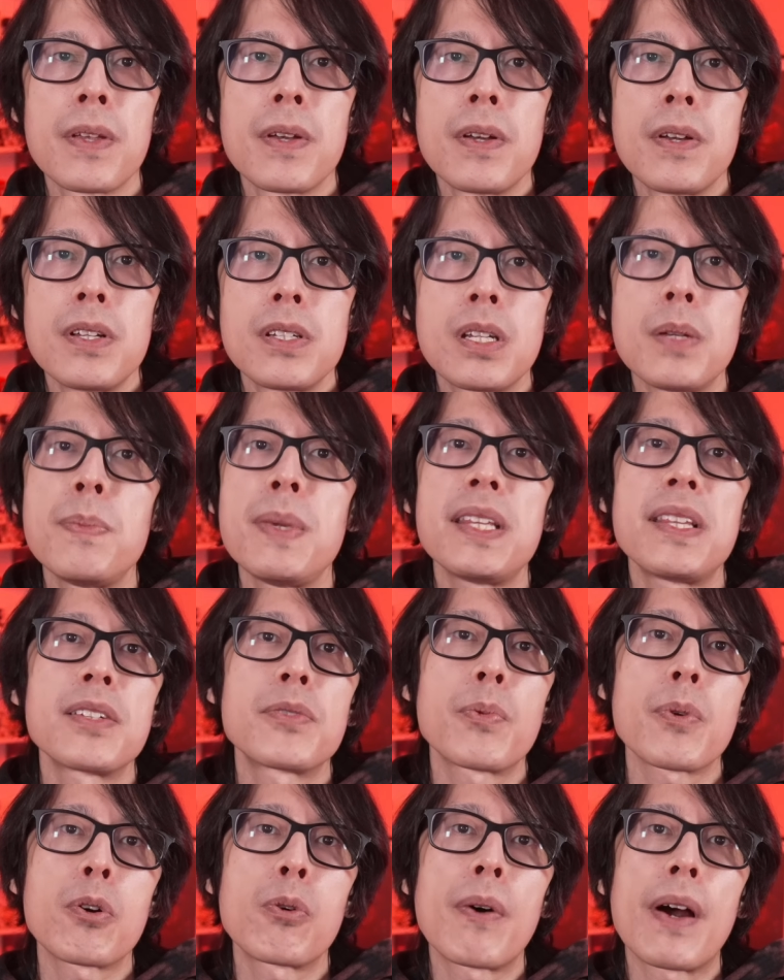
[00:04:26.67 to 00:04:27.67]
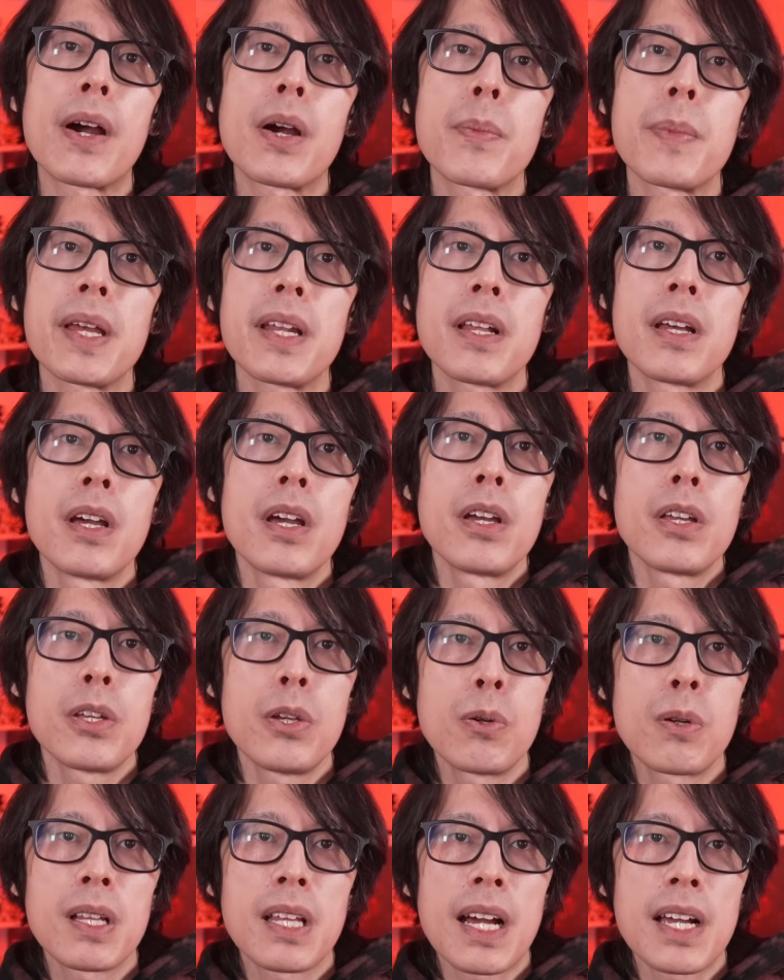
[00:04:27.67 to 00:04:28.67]
To meet this requirement,
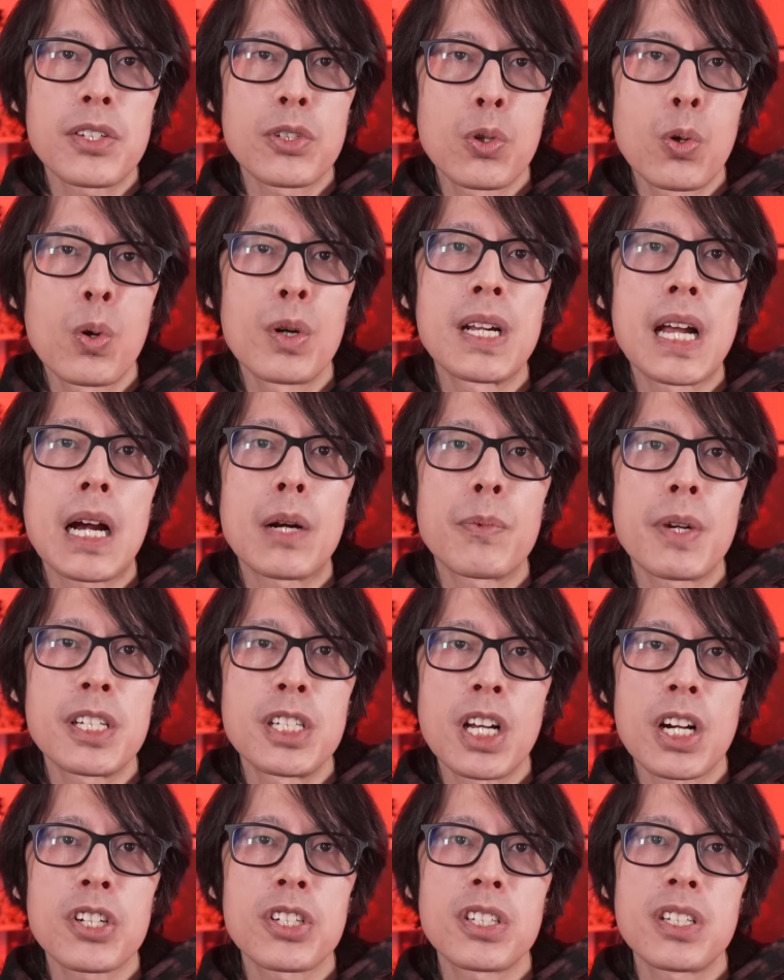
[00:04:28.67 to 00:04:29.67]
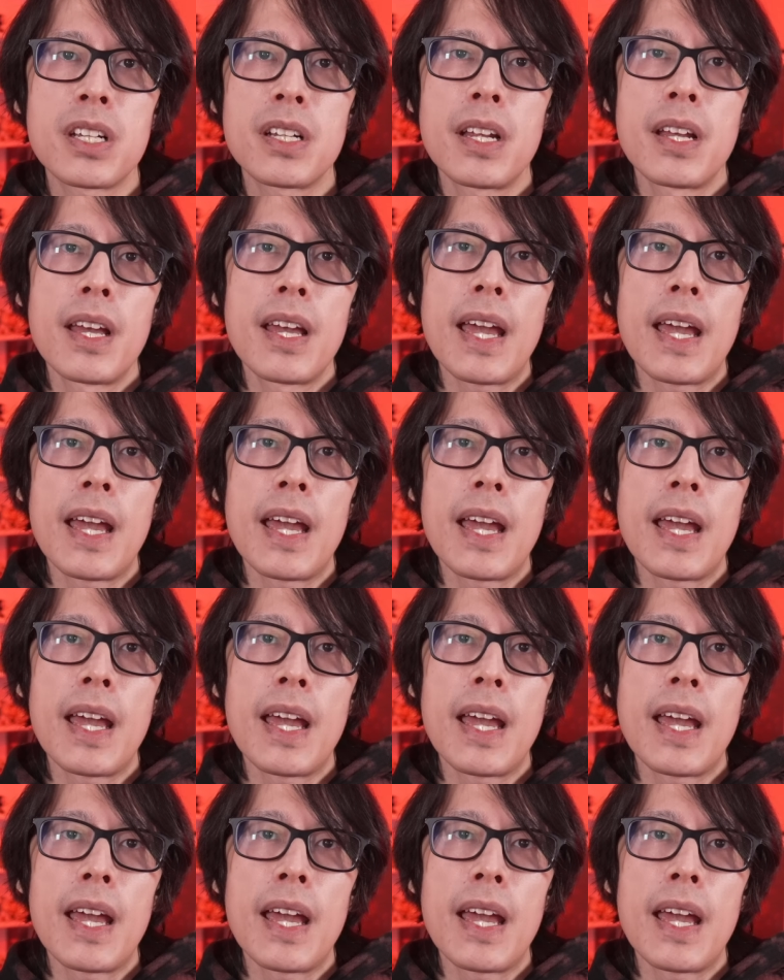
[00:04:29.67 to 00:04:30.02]
utilize cooldown reduction